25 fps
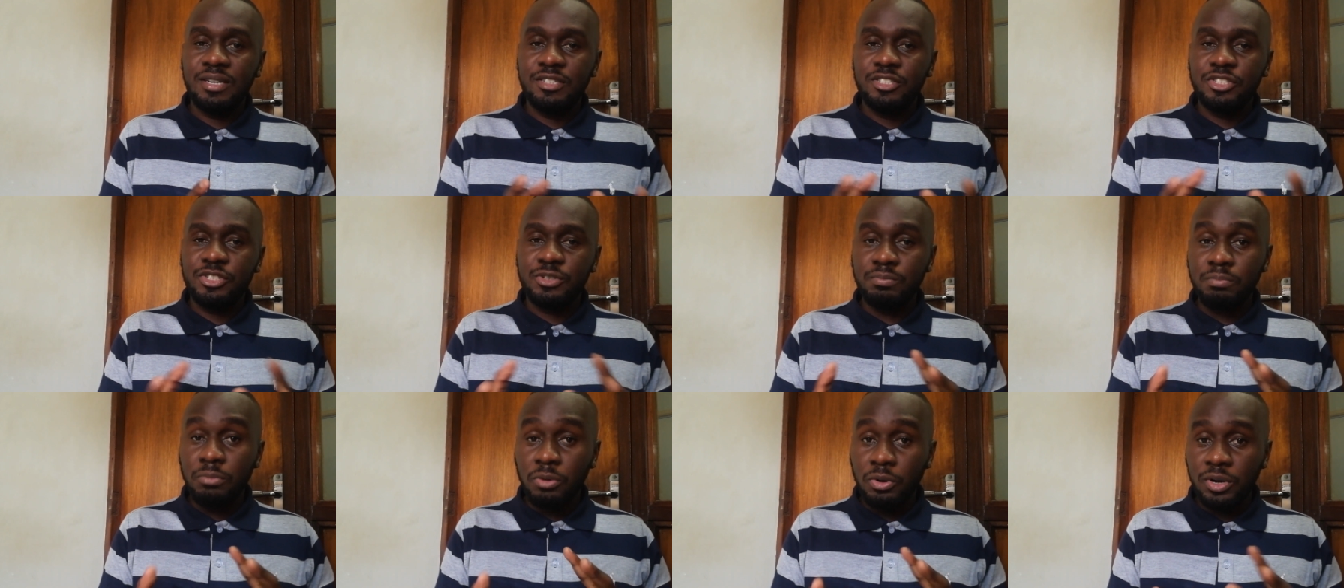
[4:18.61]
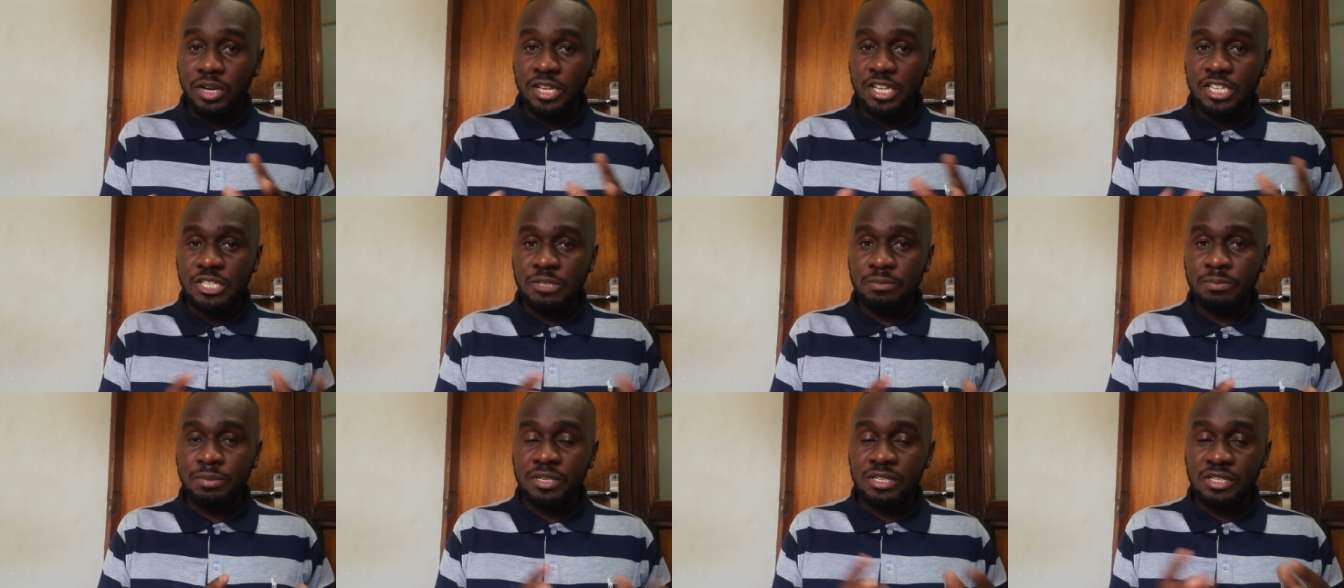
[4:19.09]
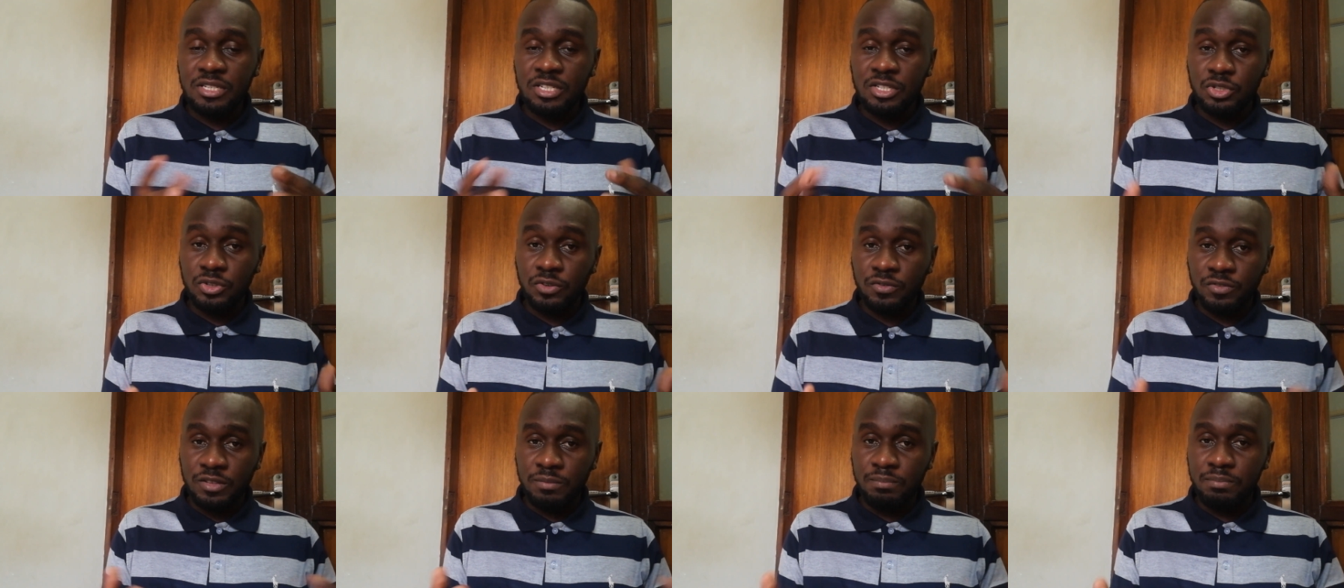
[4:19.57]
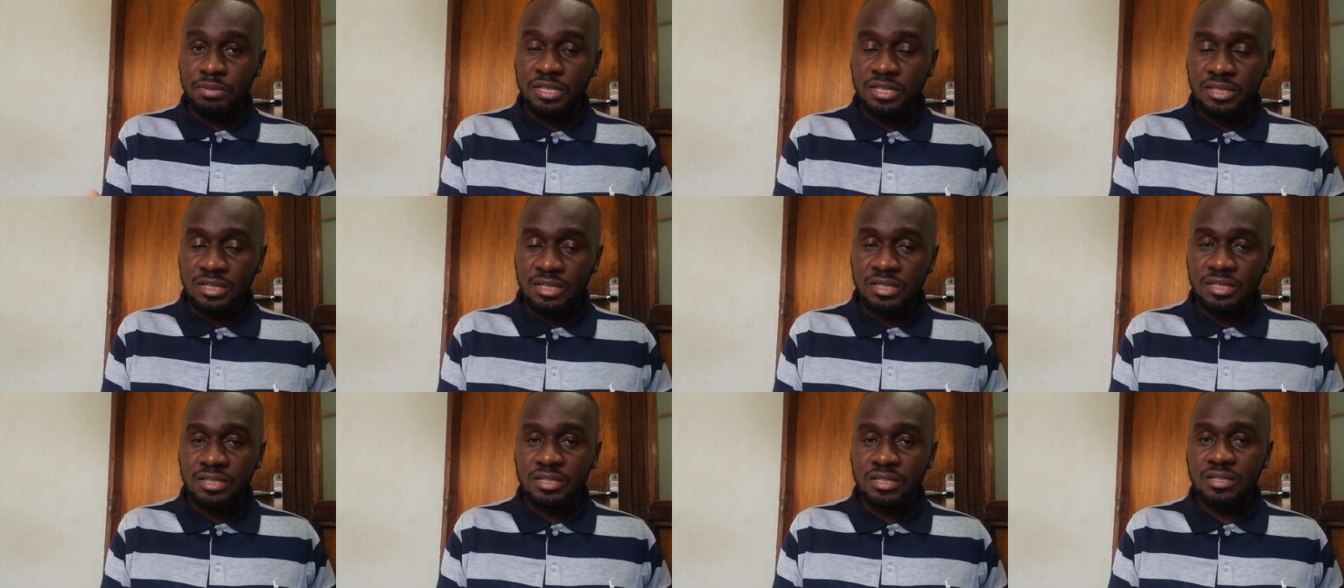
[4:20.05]
small expenses of the
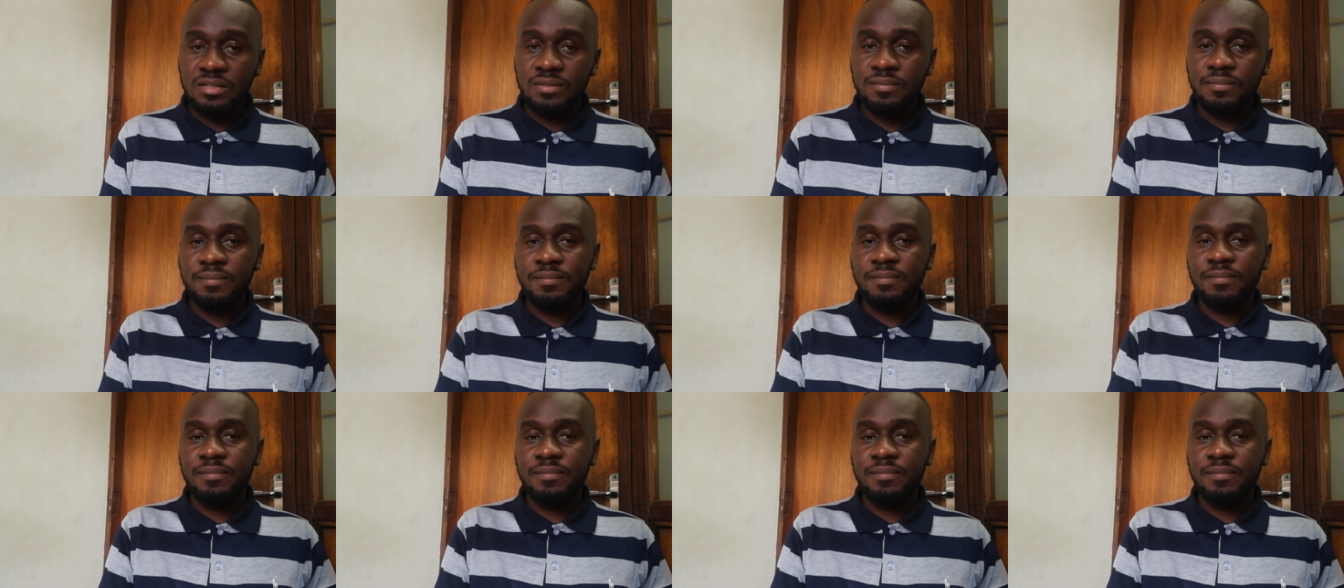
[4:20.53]
business.